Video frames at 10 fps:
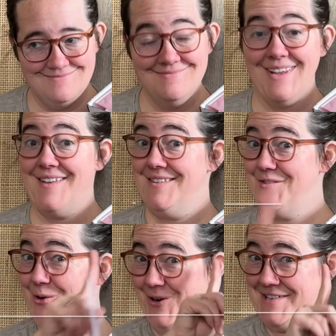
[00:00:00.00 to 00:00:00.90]
Yes, of
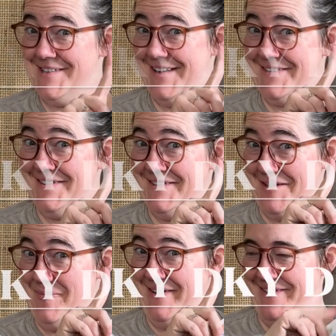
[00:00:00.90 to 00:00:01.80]
course. It's this
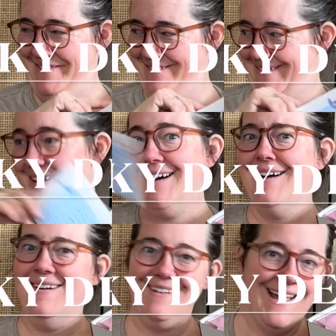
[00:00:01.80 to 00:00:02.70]
up here.
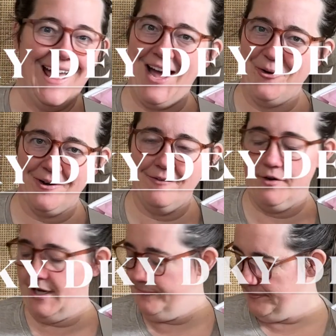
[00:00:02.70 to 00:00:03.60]
How could I
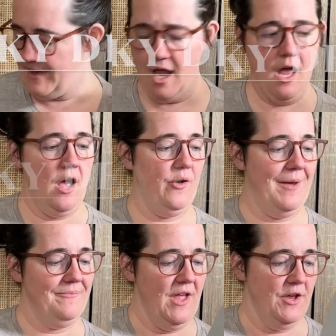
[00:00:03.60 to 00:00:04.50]
forget? Okay,
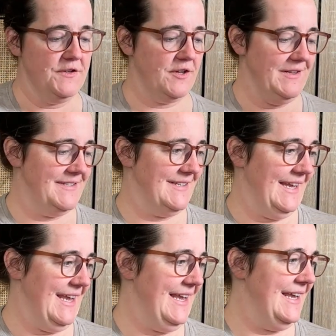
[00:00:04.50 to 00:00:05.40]
so let's see.
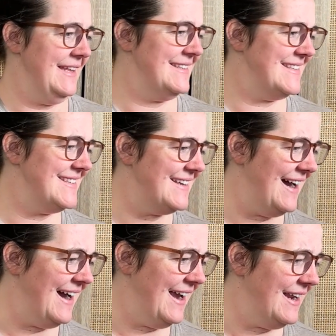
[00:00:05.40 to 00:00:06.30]

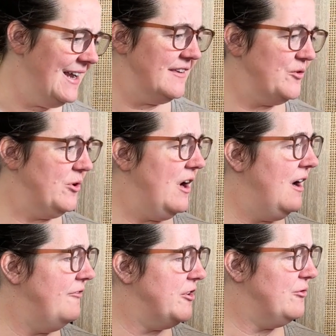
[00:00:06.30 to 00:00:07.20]
Inside, it says we're
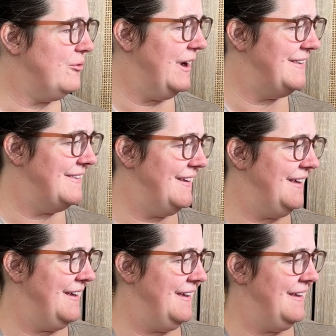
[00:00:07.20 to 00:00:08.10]
off to the
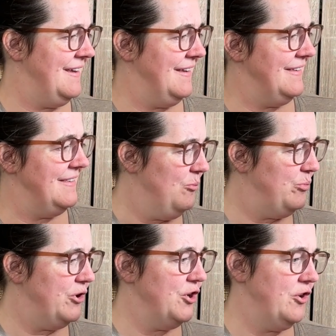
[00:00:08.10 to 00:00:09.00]
races.
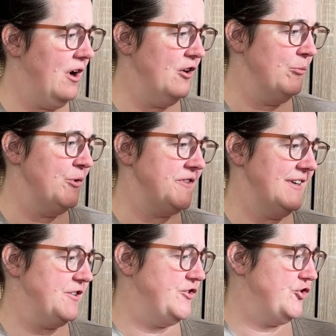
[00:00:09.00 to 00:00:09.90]
Put on your most
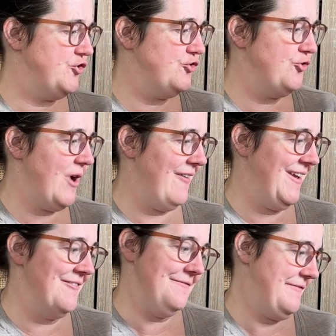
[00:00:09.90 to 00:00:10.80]

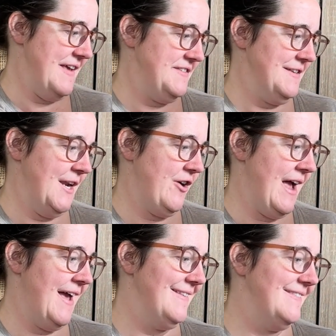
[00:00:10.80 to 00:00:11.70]
extravagant fascinator
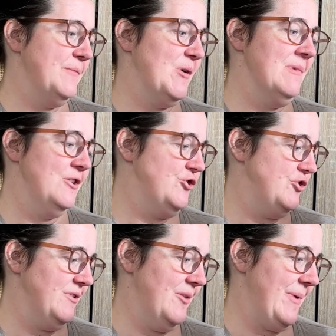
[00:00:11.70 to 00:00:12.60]
hat, sip a mint
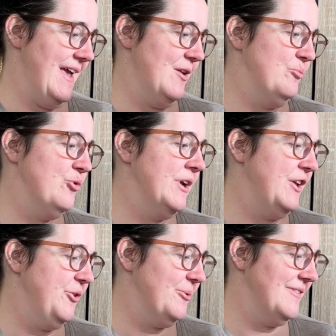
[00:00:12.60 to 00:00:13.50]
julep, and bring
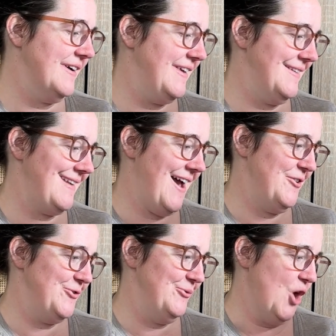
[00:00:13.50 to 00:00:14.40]
your luckiest
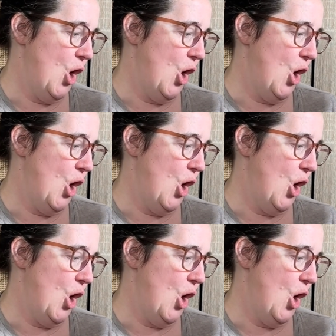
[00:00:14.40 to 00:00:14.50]
attitude.